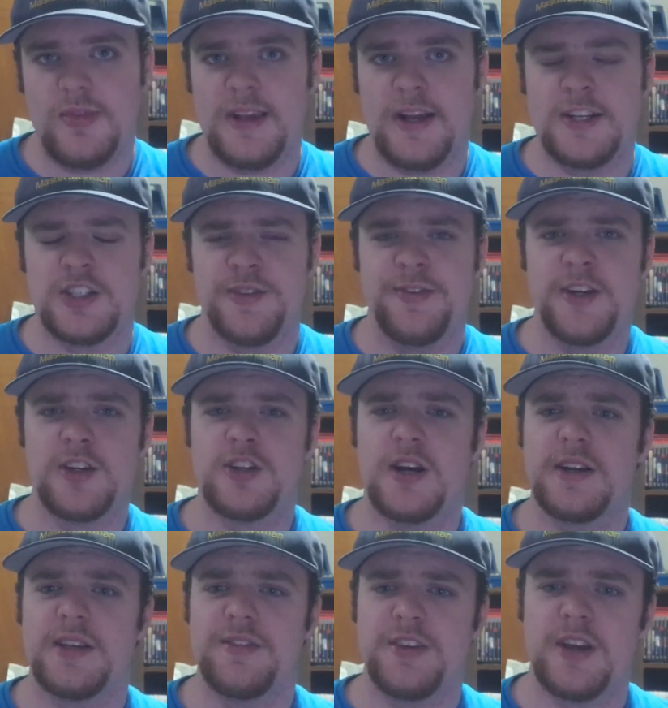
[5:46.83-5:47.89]
I just figured
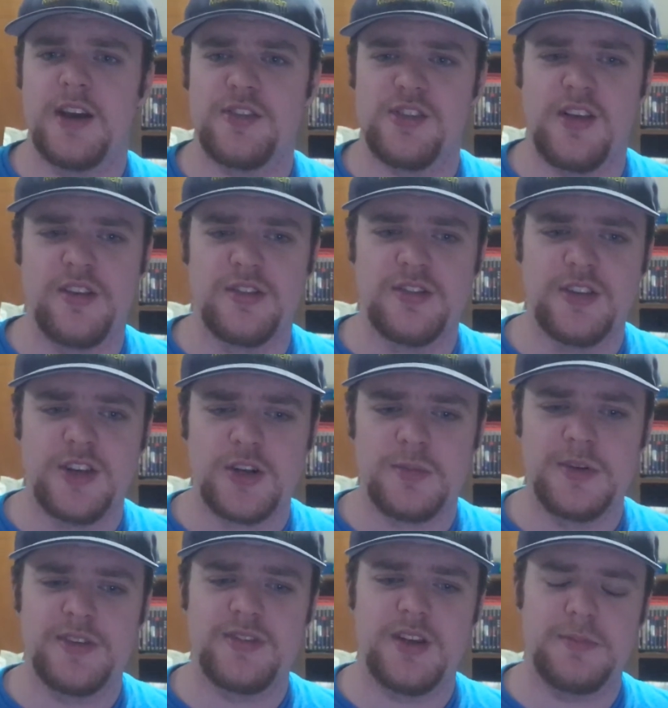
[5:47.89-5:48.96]
I'd give you guys a little
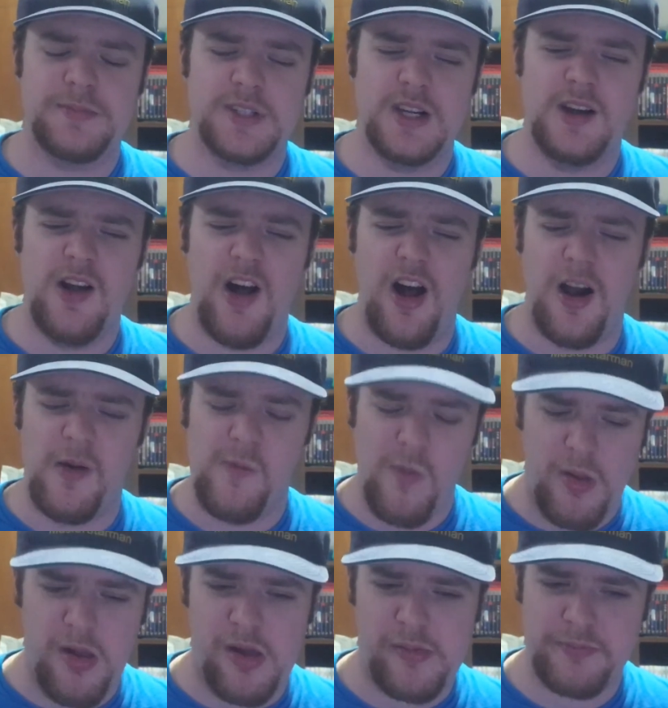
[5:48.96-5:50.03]
bit of an update. Uh,
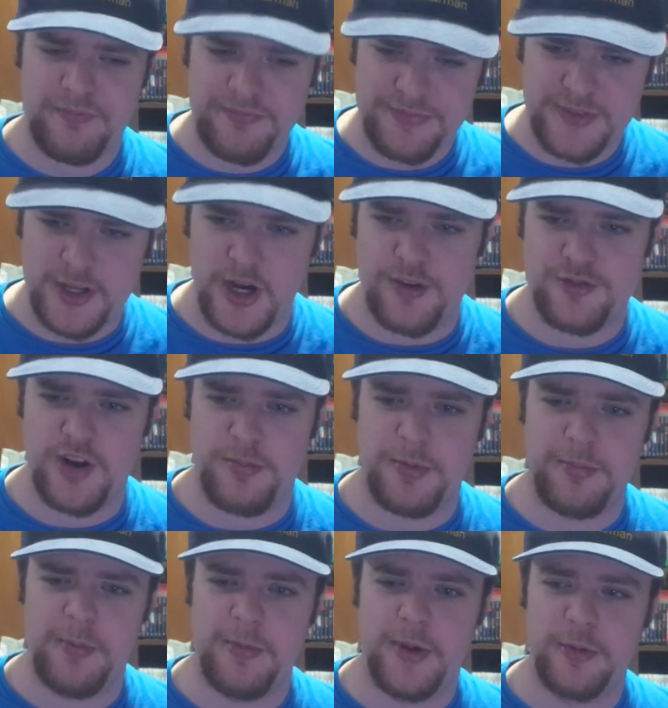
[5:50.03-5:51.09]
cough drop
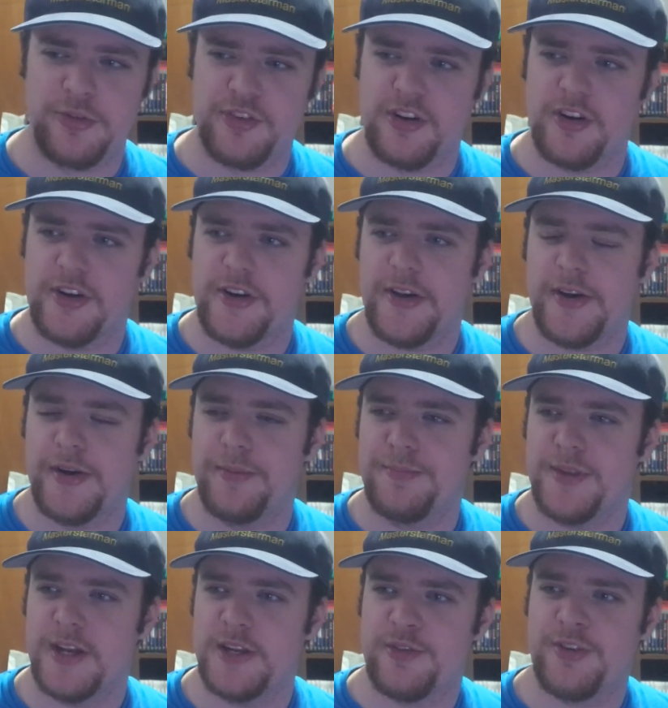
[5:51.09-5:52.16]
in my mouth, sorry.
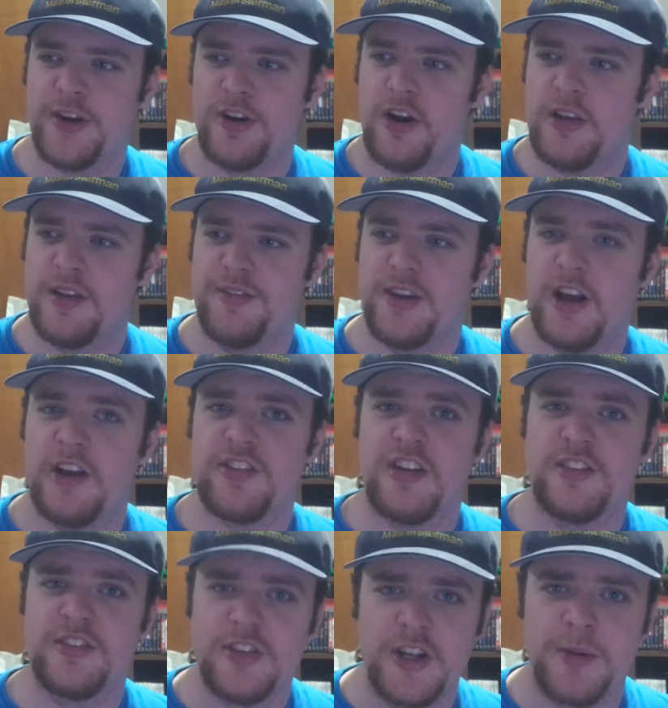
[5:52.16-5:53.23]
Um, I just figured I'd give you guys a
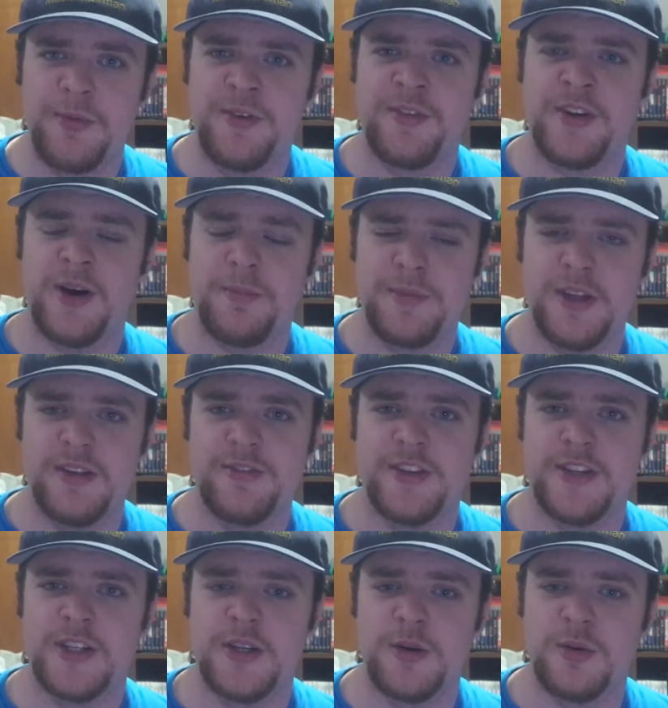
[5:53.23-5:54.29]
little bit of an update
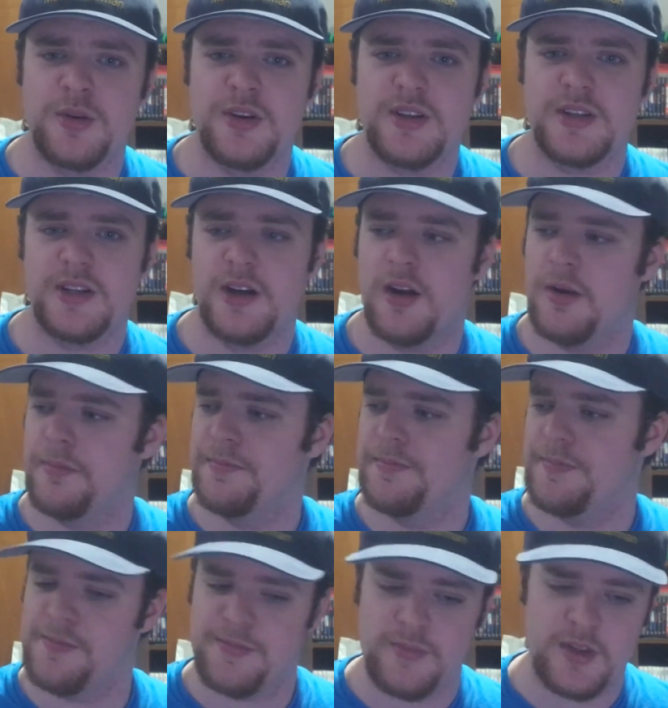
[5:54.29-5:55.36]
video,
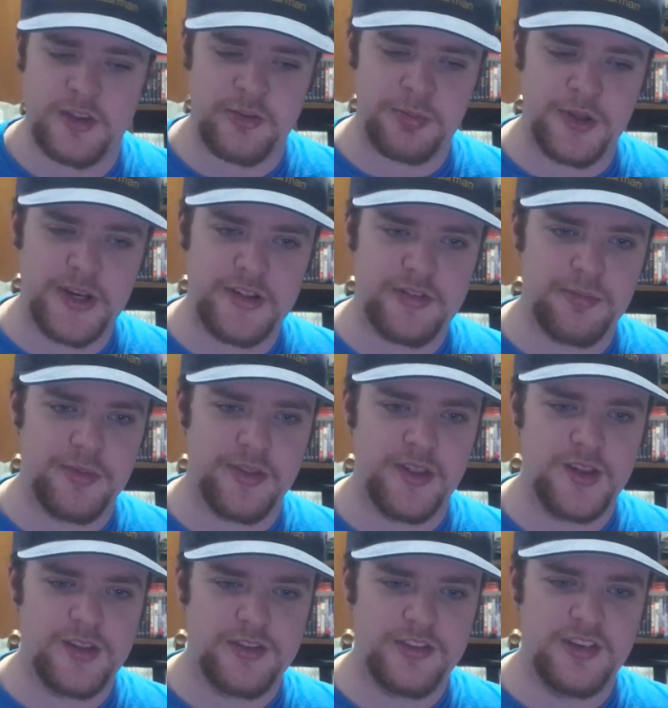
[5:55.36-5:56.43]
um, explaining some
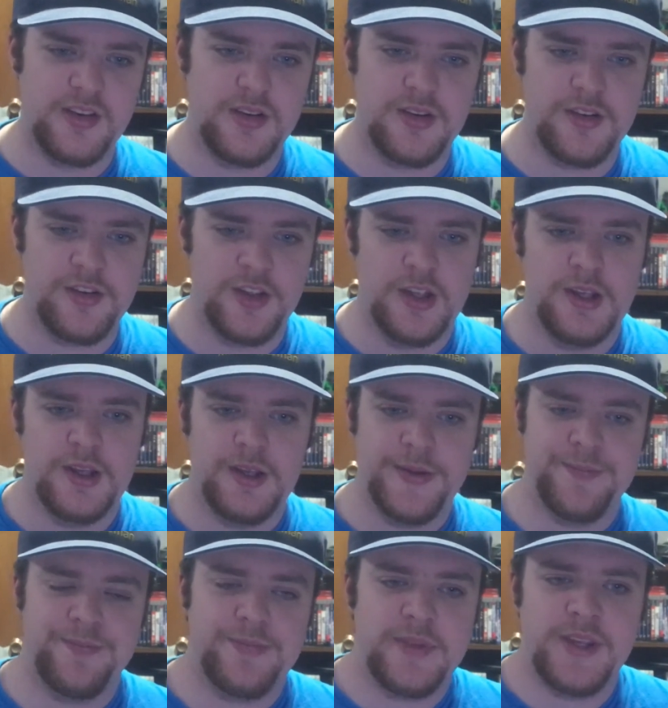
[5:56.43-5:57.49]
things, and
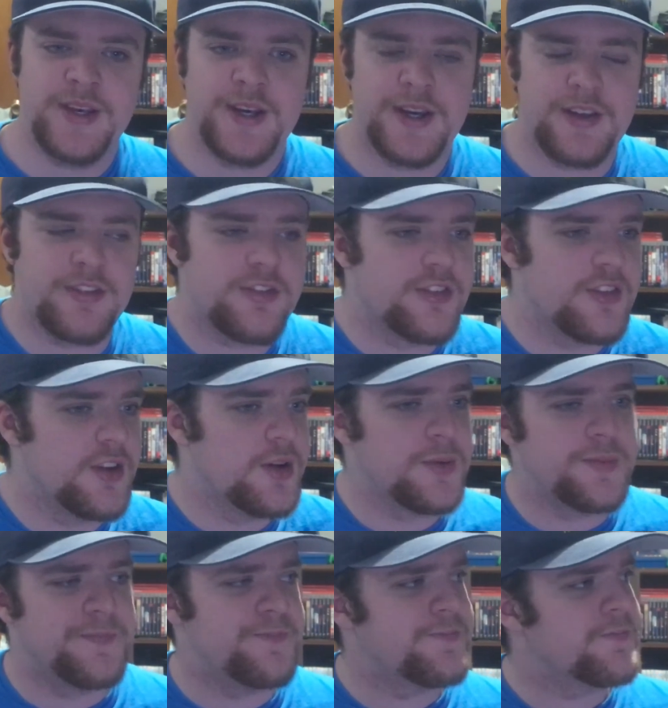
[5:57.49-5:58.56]
yeah, so